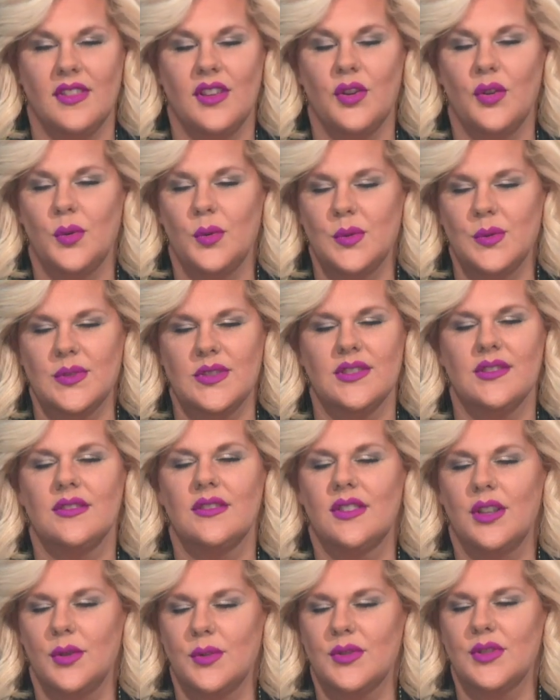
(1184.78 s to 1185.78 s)
Those
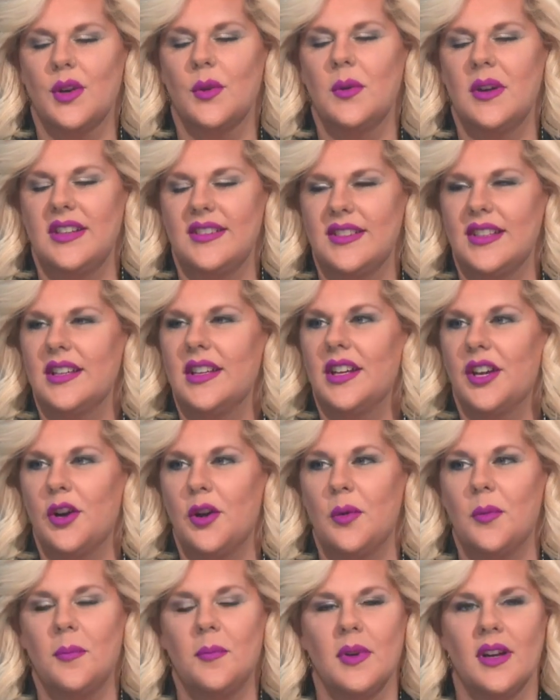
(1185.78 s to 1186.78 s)
always hit
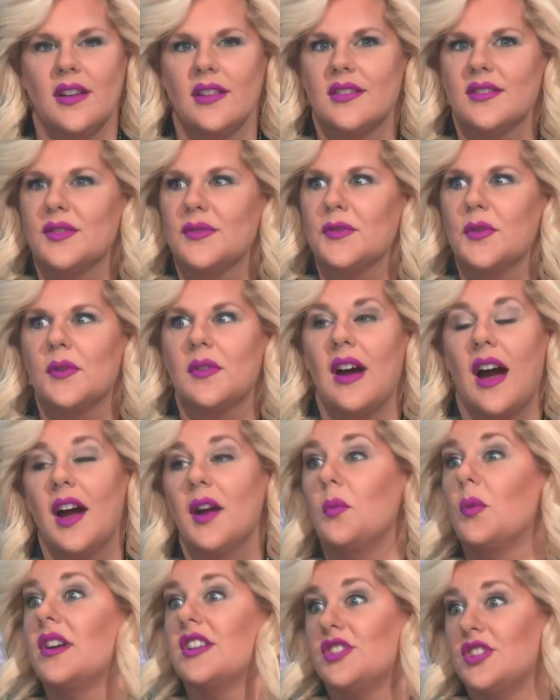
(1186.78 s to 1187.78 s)
home because
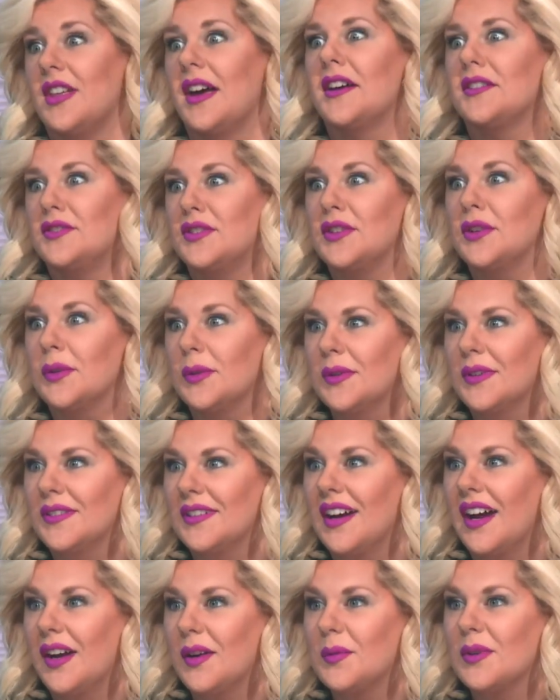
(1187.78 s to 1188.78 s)
I wish that too.
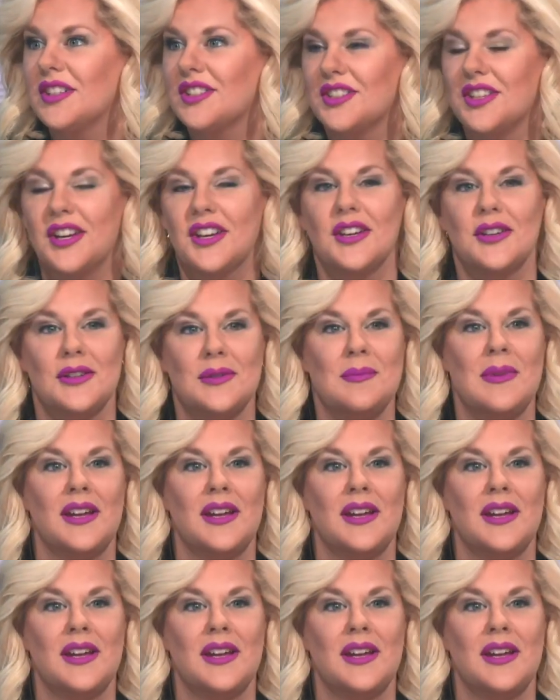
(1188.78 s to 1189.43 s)
I wish I could